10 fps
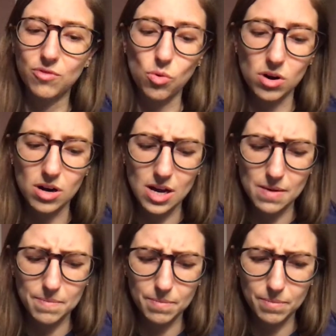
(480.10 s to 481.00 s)
for
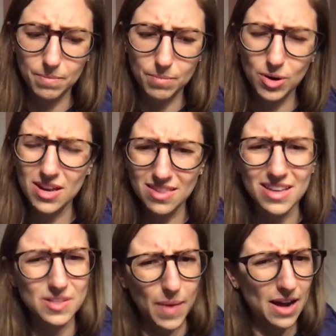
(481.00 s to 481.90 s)
um, bringing
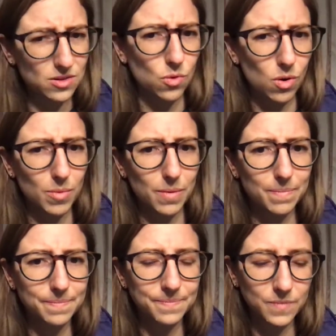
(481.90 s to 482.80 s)
things back to normal.
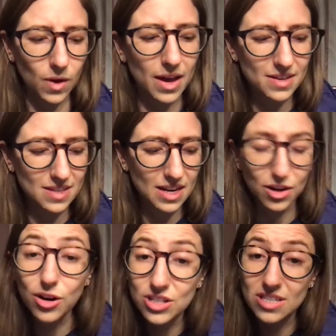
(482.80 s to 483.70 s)
Okay, because it
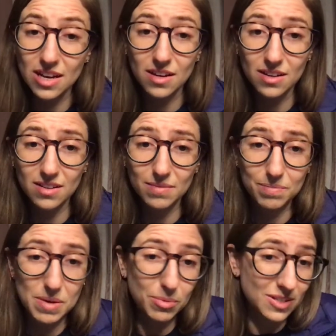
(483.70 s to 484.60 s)
encourages co-
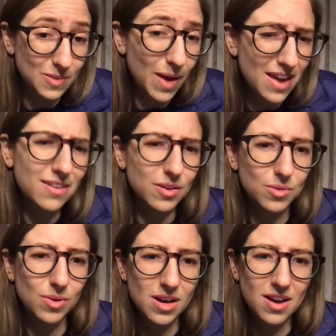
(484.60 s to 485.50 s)
people to spend
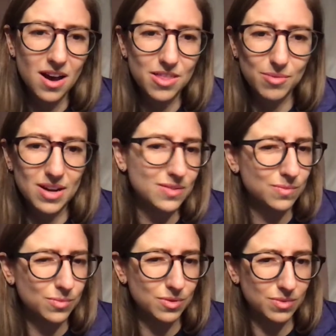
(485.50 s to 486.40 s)
who otherwise
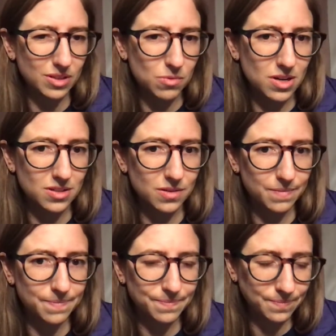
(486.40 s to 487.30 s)
wouldn't really want to.
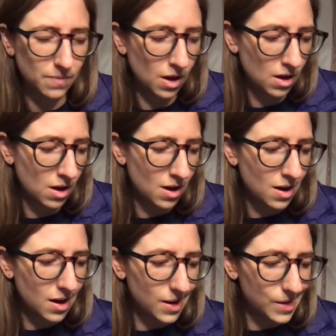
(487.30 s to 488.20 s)

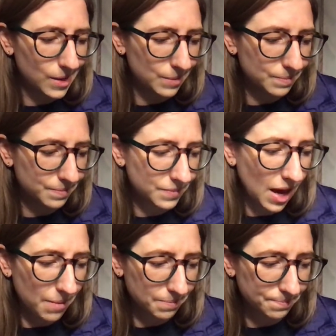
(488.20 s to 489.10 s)
Um,
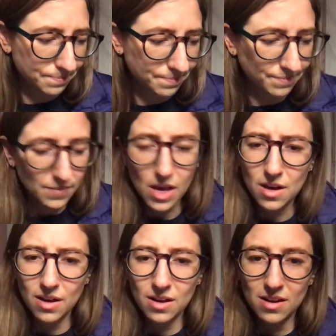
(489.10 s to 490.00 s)
yeah,
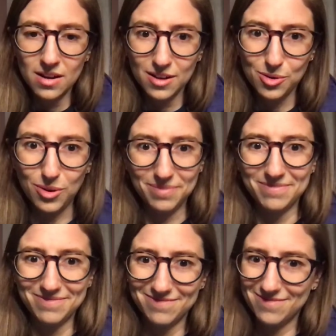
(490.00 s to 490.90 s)
cool.
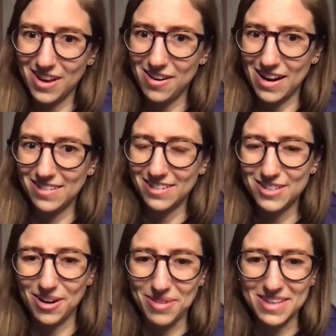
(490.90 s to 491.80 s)
All right.
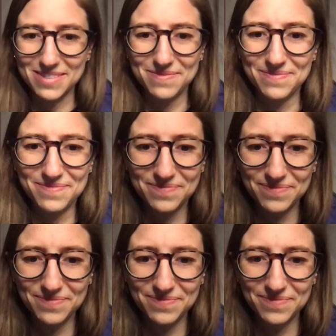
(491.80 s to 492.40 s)
Good job, guys.